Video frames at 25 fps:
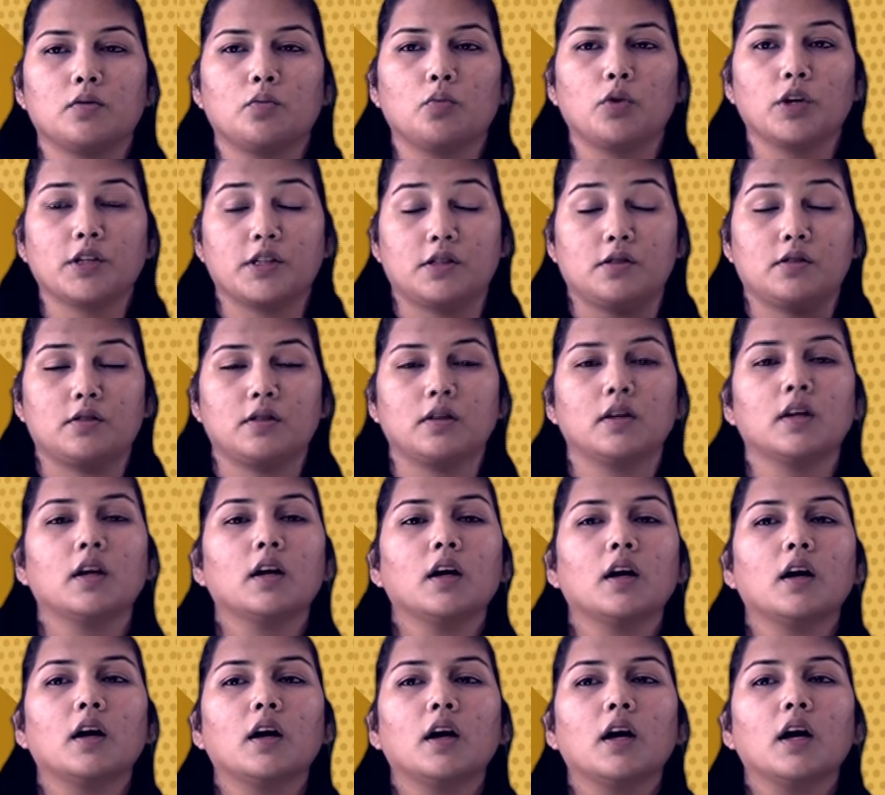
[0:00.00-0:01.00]
Water.
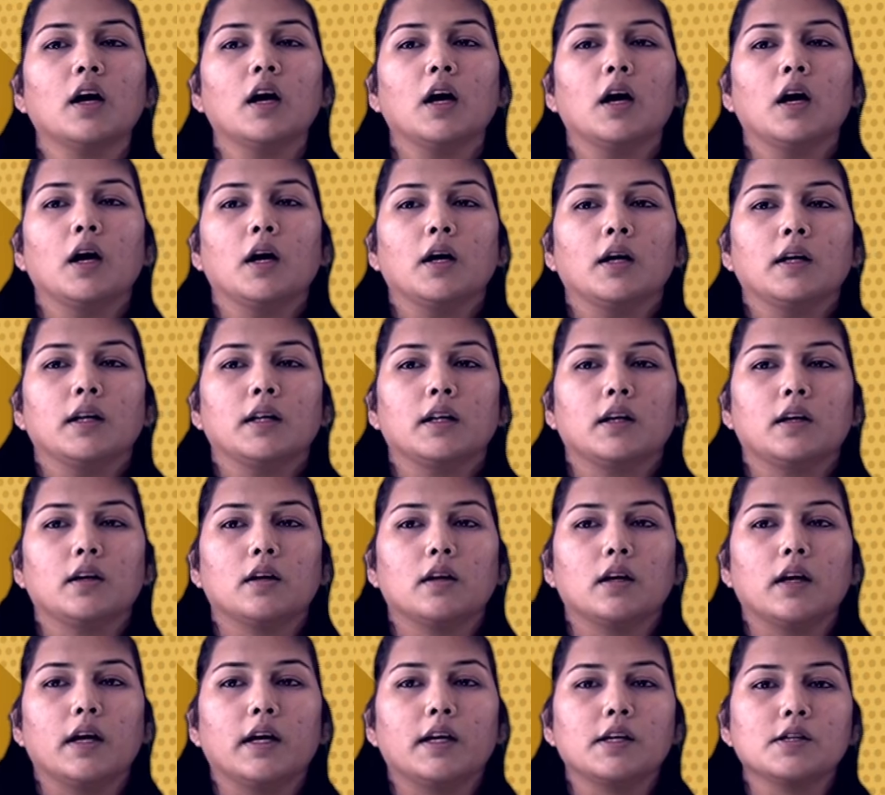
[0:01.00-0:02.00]

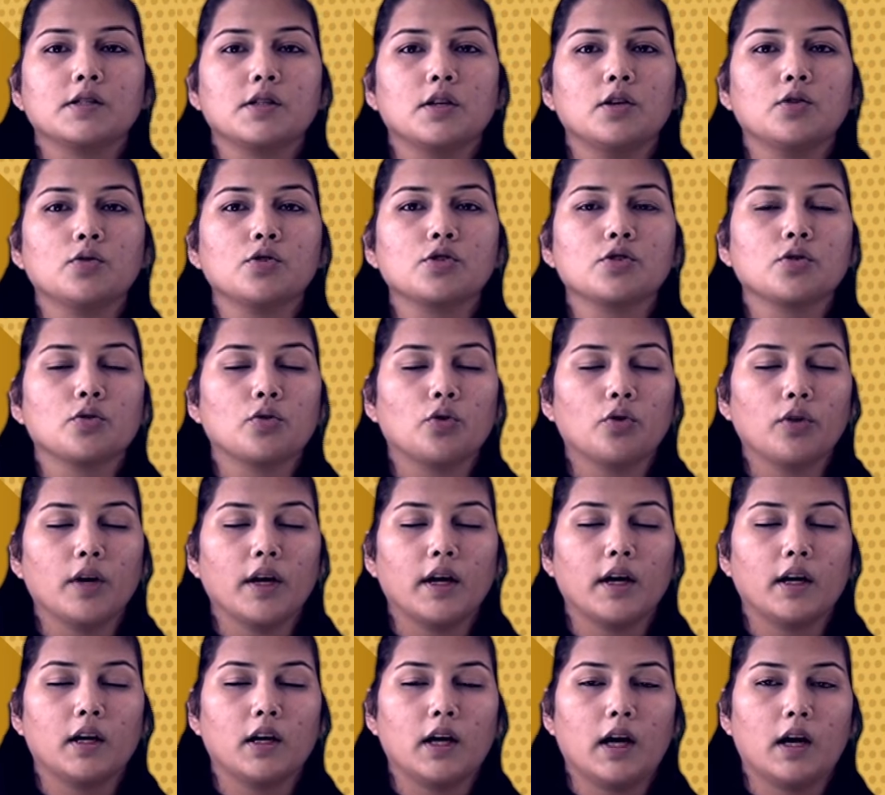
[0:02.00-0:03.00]
It is used to go
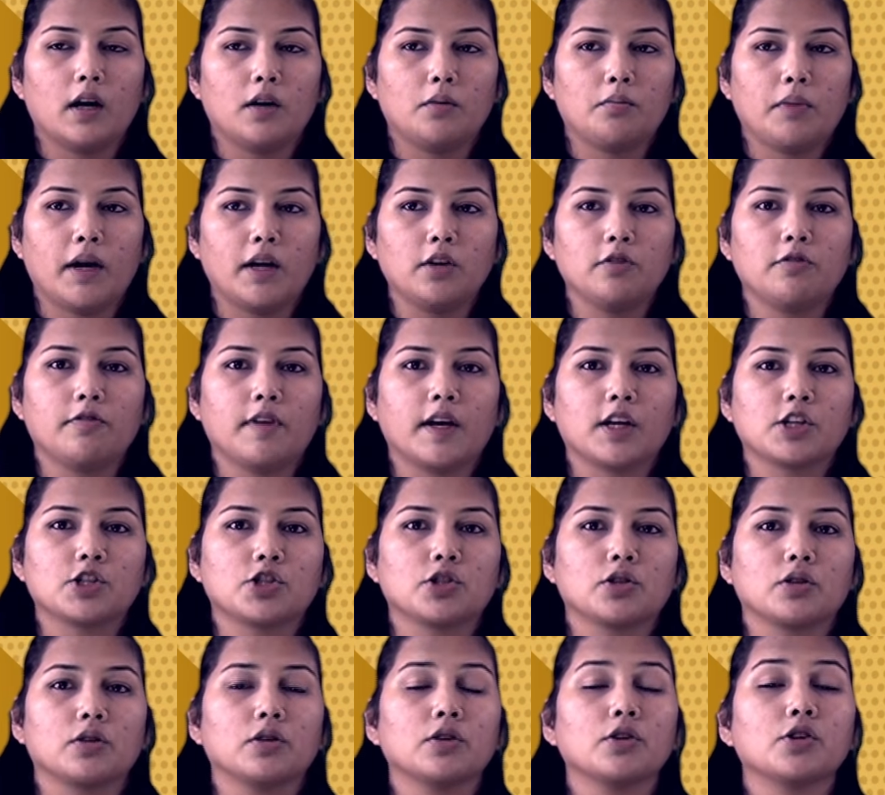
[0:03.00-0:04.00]
ahead and
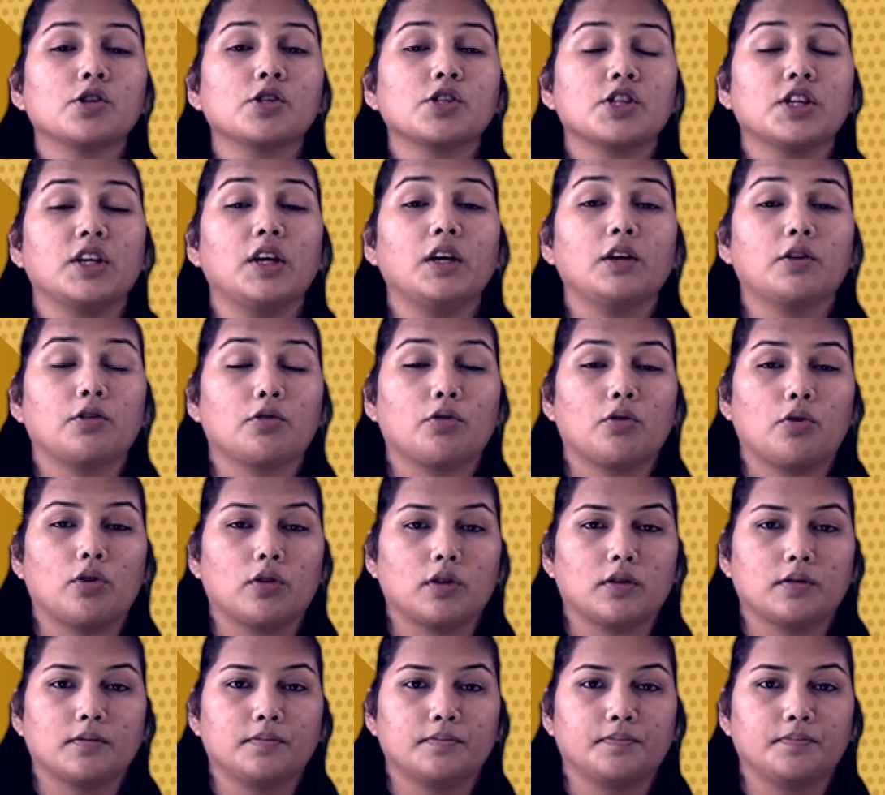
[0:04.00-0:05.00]
manufacture sheet rock.